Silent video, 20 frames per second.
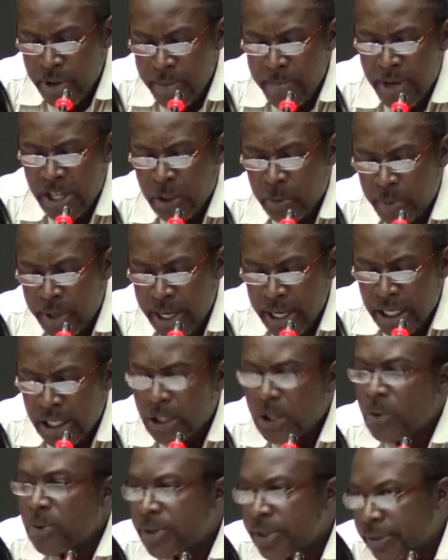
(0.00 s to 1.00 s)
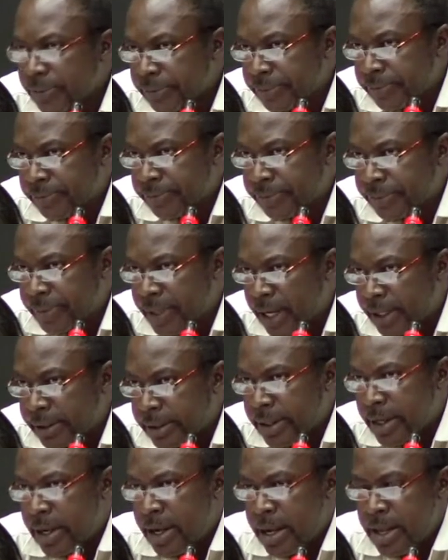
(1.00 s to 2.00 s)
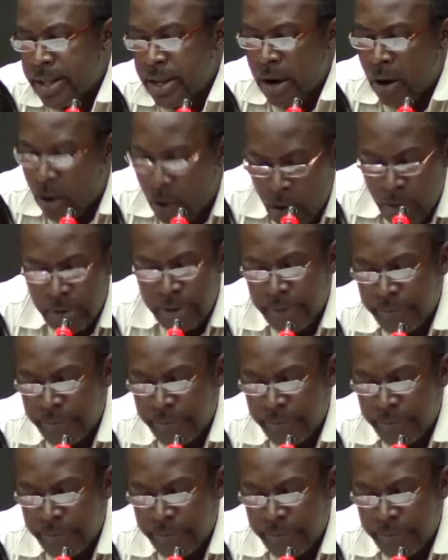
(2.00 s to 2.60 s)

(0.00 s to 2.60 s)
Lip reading: we must be inclusive, that the whole